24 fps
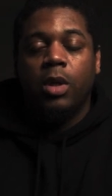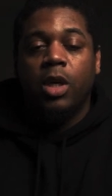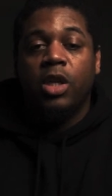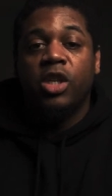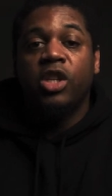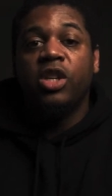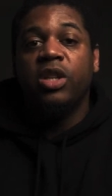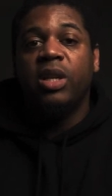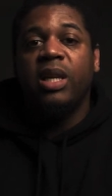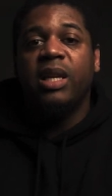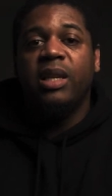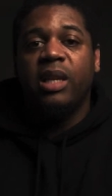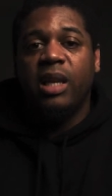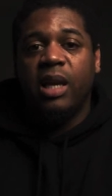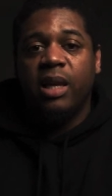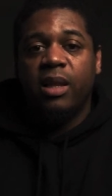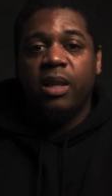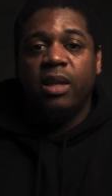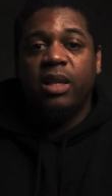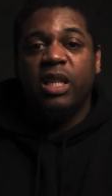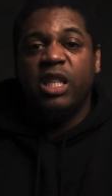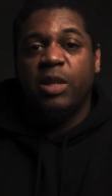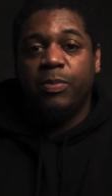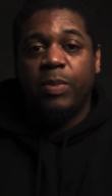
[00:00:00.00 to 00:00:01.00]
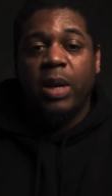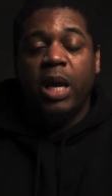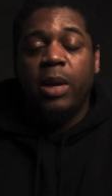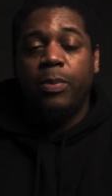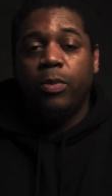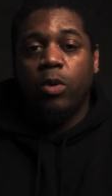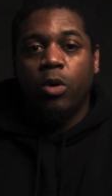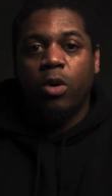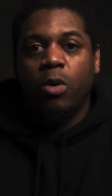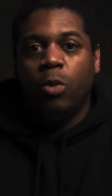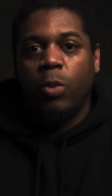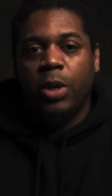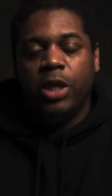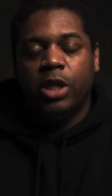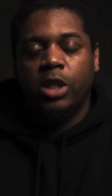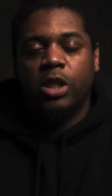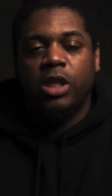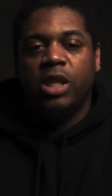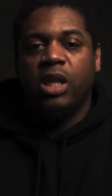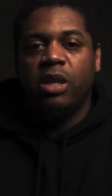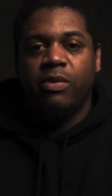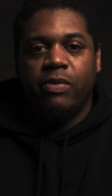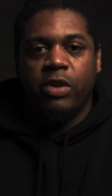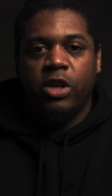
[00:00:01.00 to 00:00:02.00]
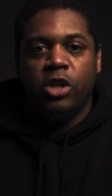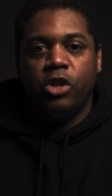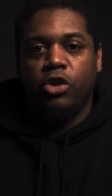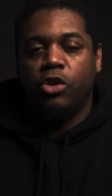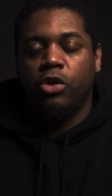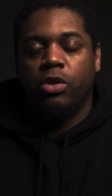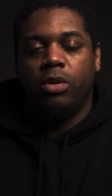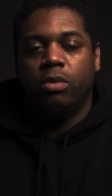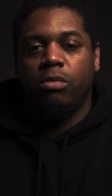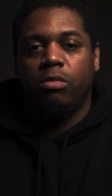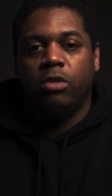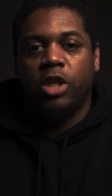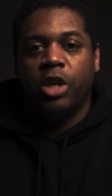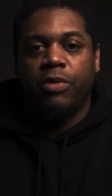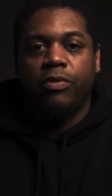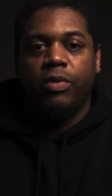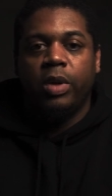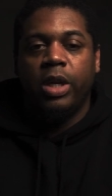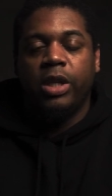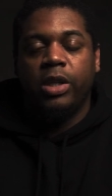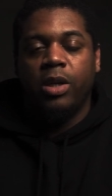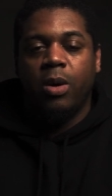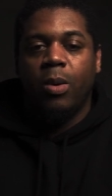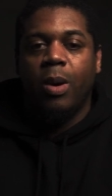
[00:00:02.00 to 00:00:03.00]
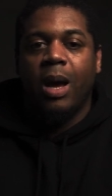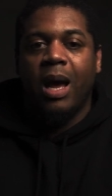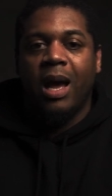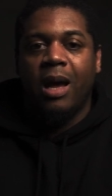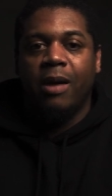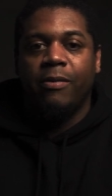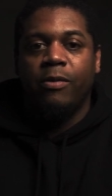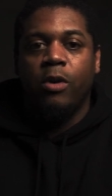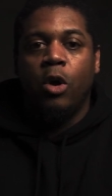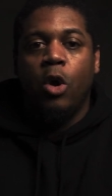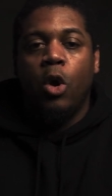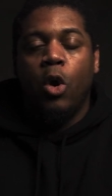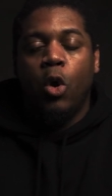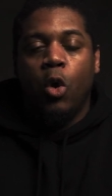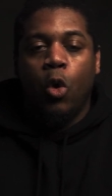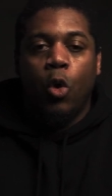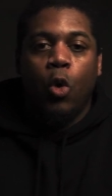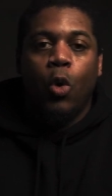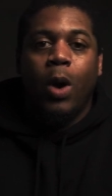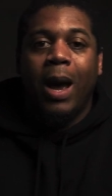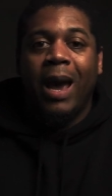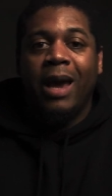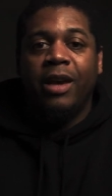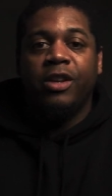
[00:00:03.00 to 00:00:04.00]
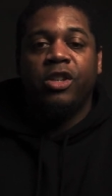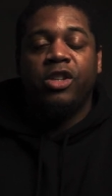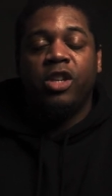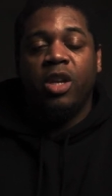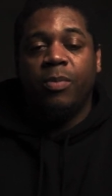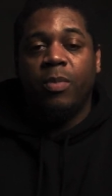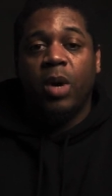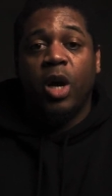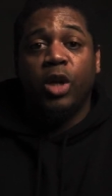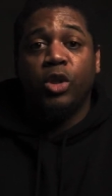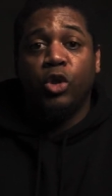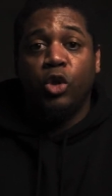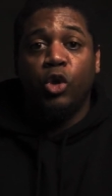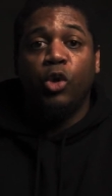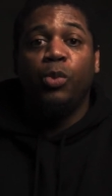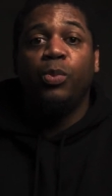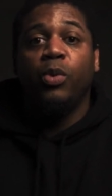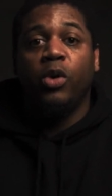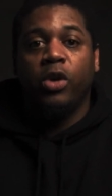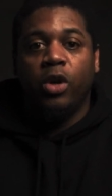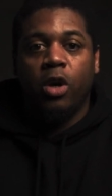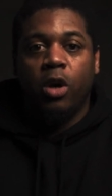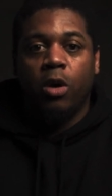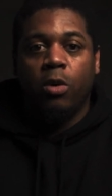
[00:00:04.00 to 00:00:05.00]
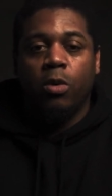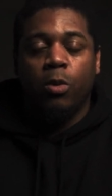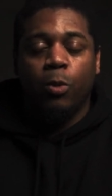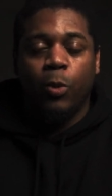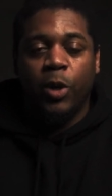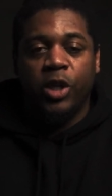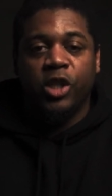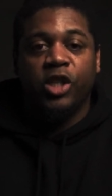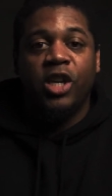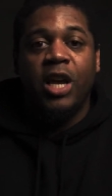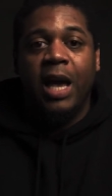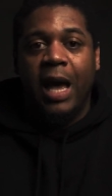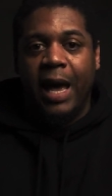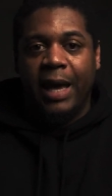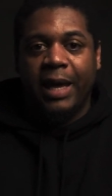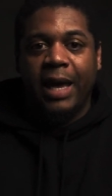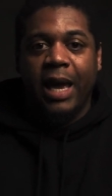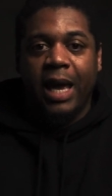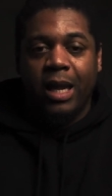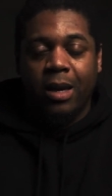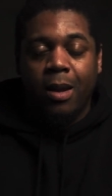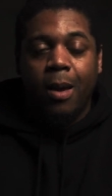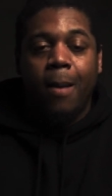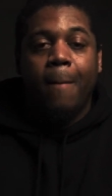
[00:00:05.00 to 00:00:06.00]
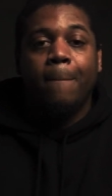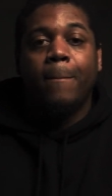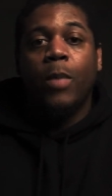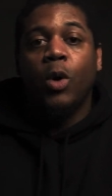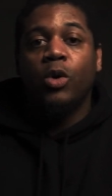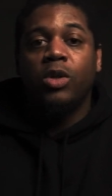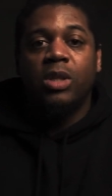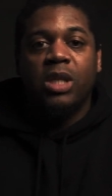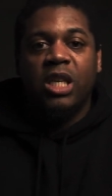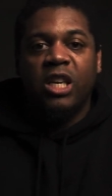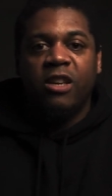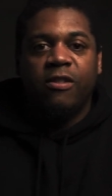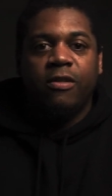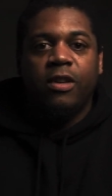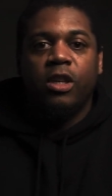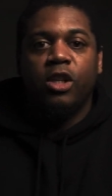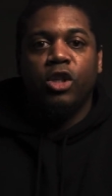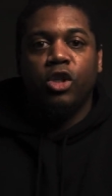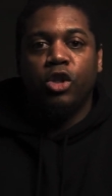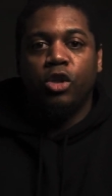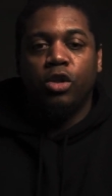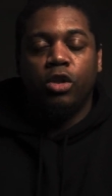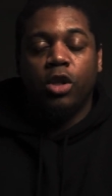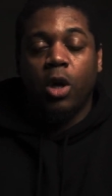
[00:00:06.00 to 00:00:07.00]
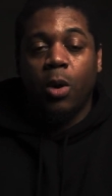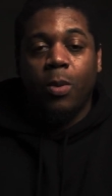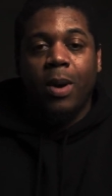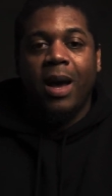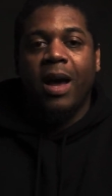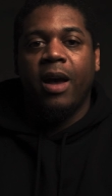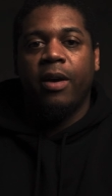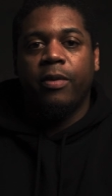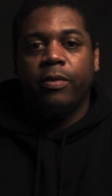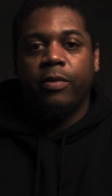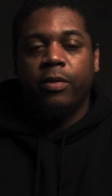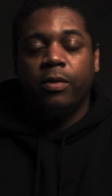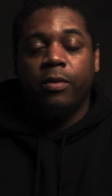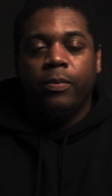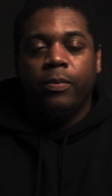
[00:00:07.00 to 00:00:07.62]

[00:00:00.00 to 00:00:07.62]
You need either DisplayPort, which T Vs just generally don't have, or H D M I two point oh, which again, most T Vs don't have.